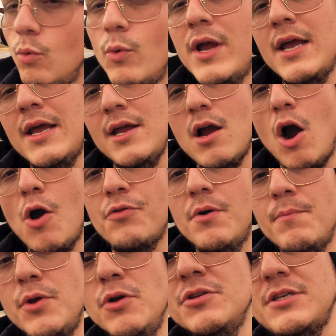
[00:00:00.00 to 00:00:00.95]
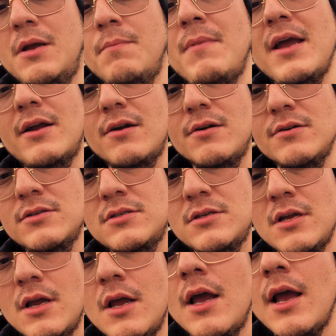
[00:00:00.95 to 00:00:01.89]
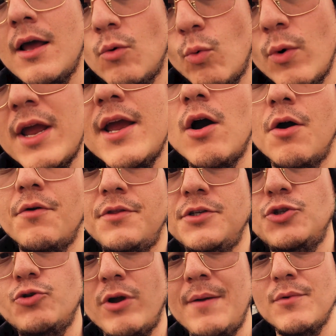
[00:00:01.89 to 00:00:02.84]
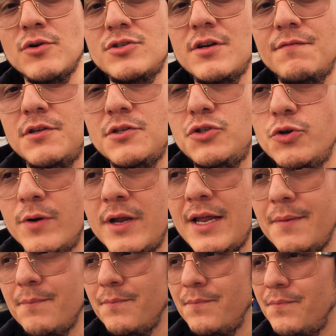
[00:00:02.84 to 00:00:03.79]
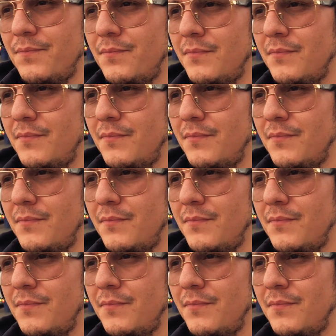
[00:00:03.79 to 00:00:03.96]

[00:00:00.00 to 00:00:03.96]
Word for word: We are the music makers and we are the dreamers of the dream.